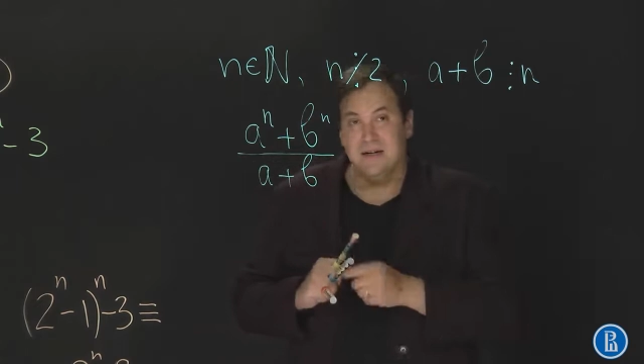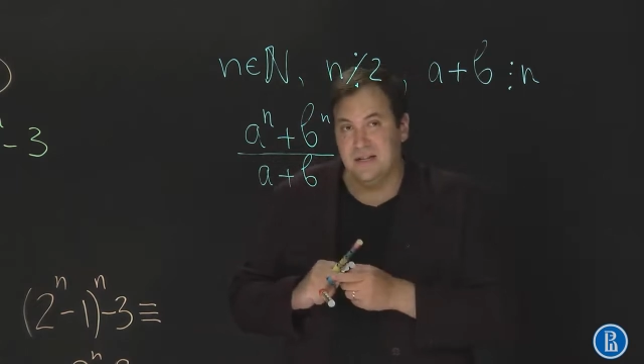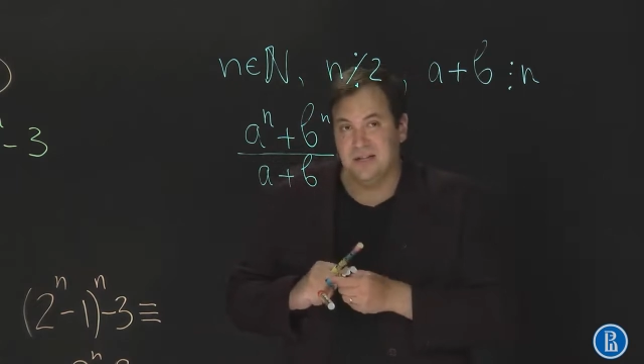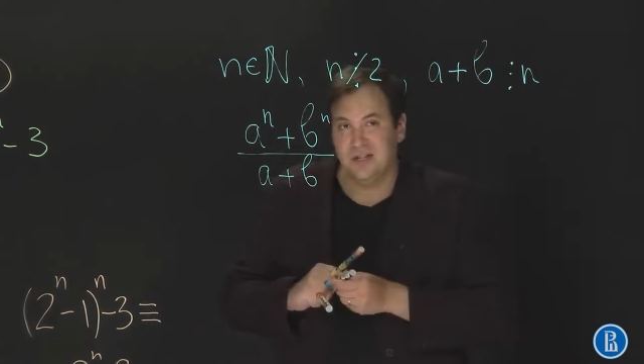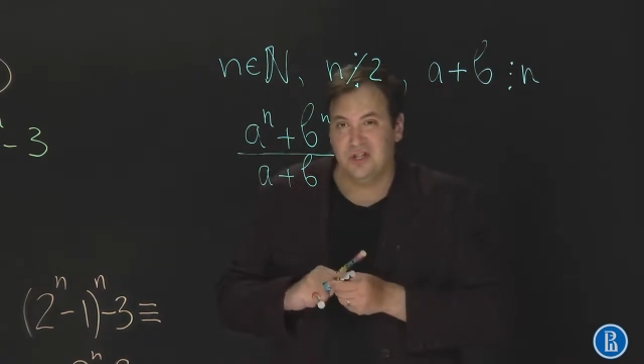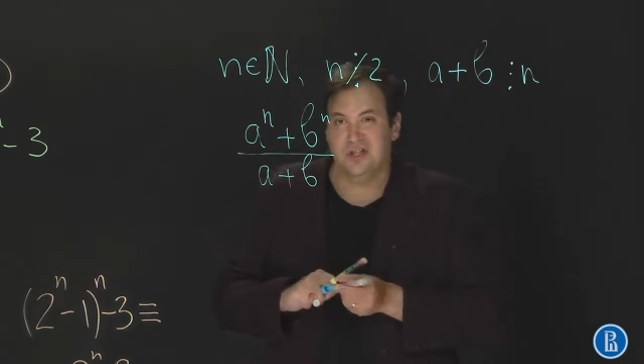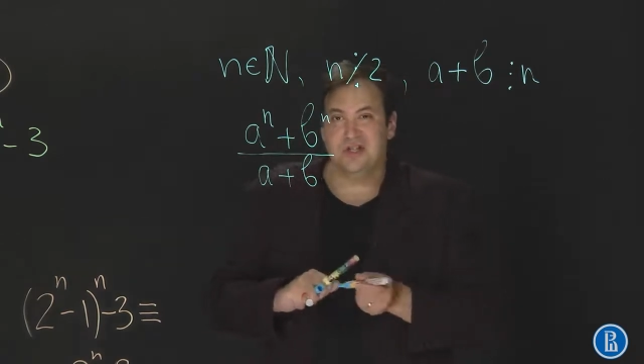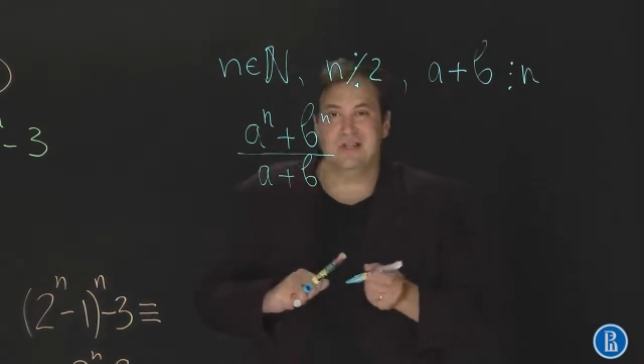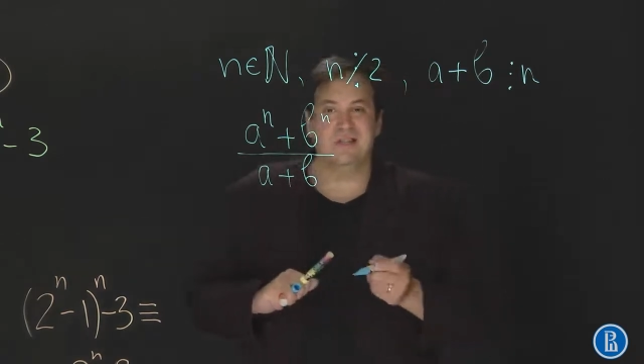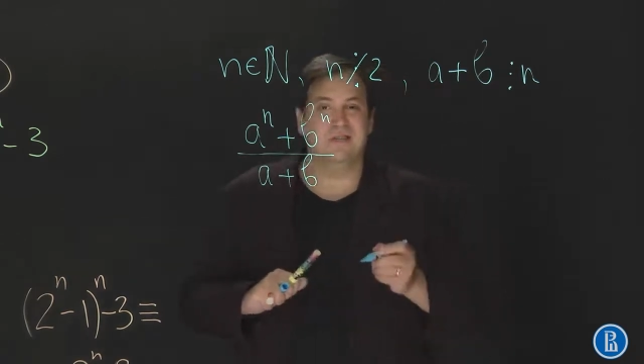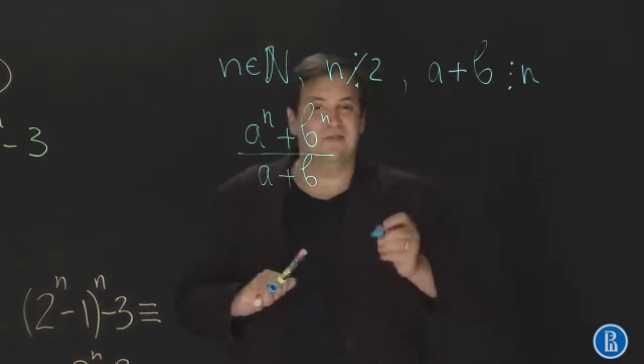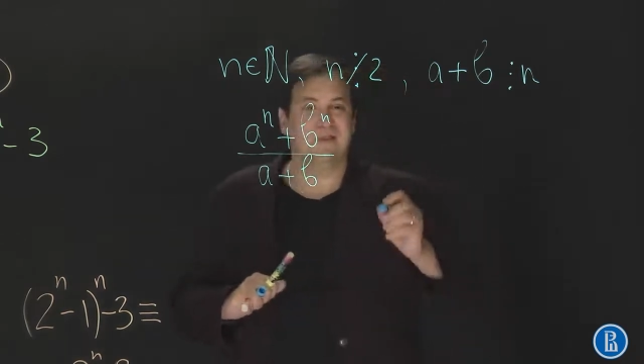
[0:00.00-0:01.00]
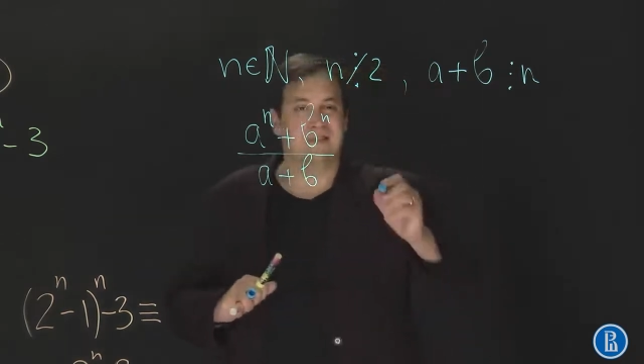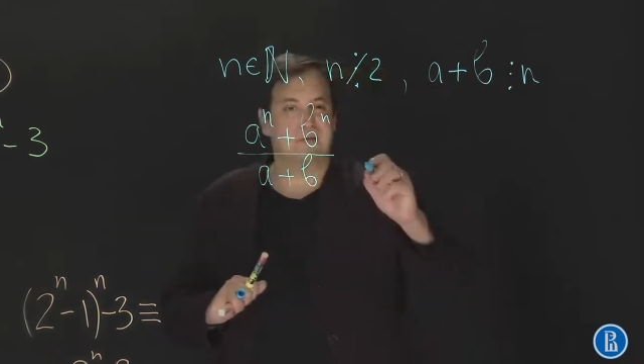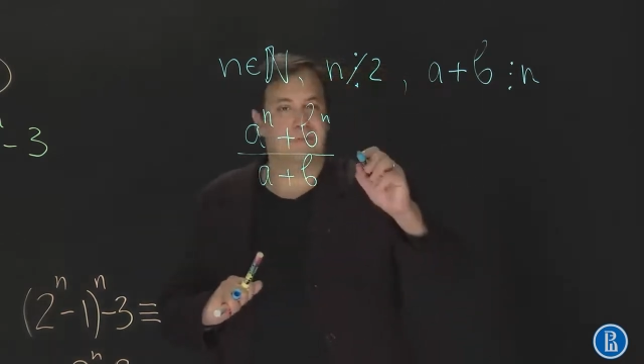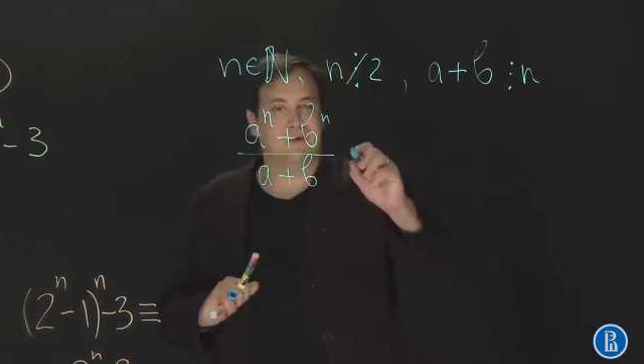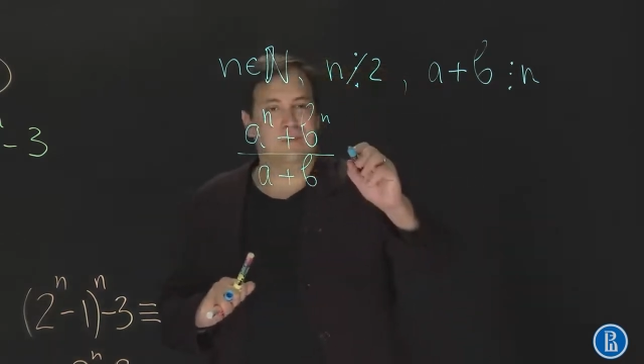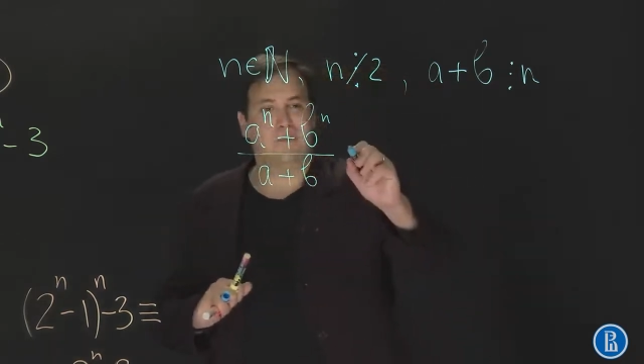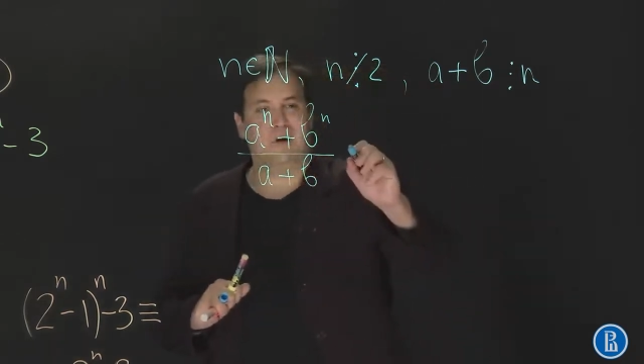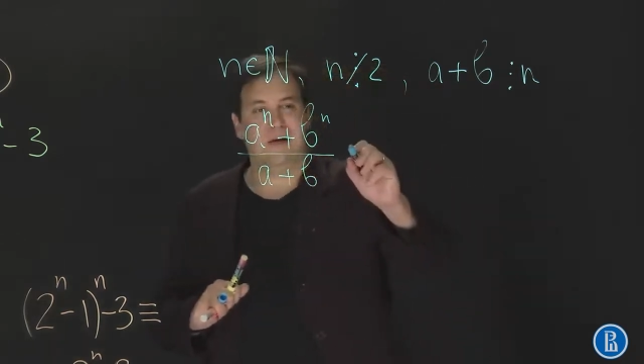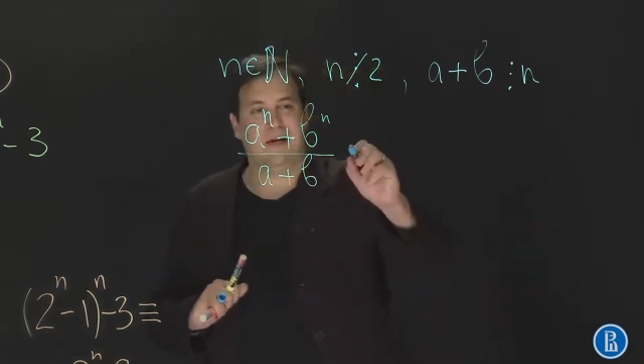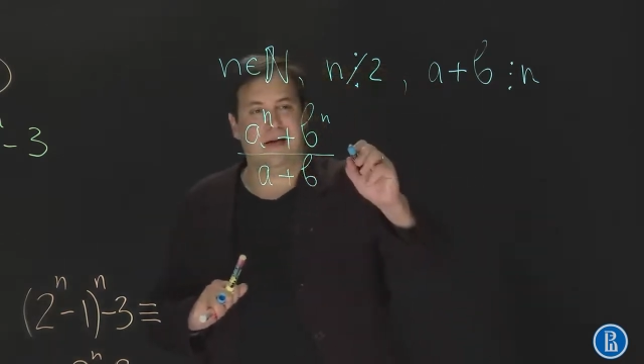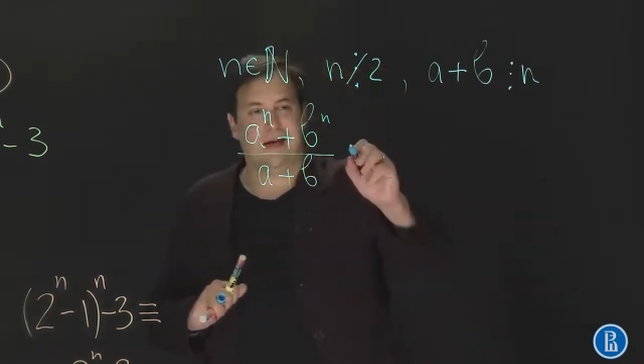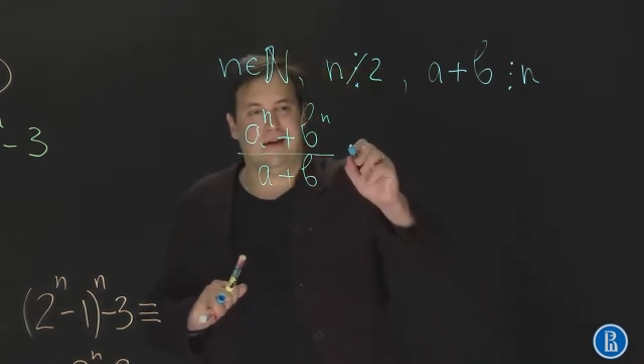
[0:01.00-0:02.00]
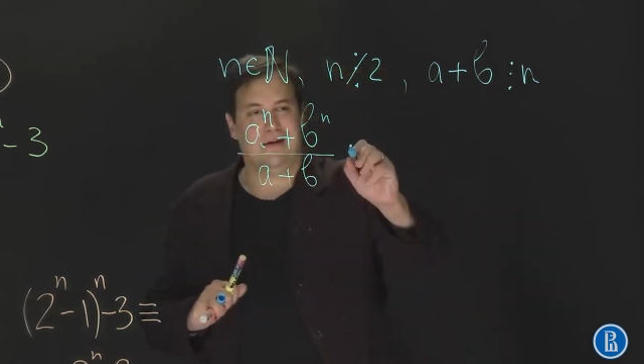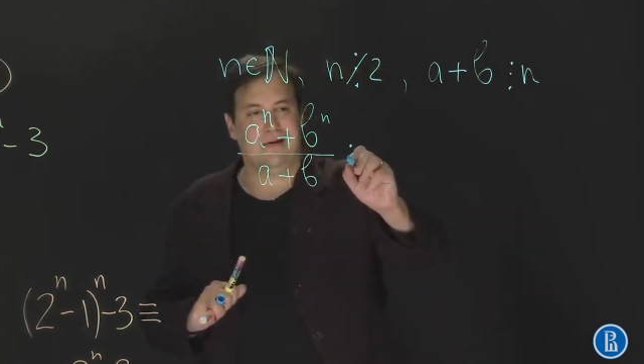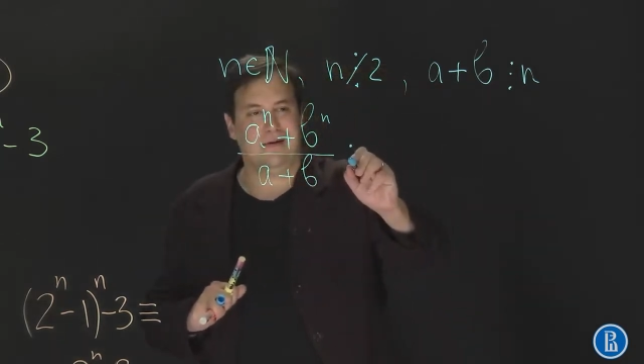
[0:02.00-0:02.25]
an integer divisible by n.